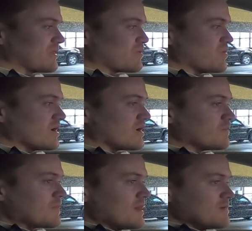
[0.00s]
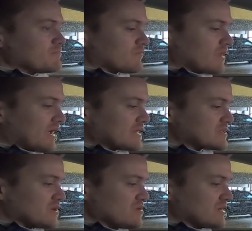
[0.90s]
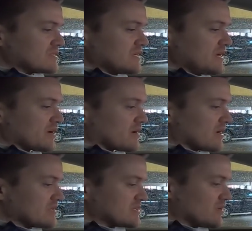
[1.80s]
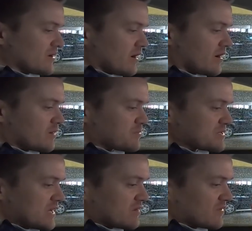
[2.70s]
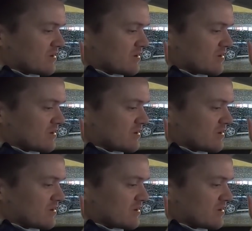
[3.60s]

well. And so you can see here, it's doing 100% of it.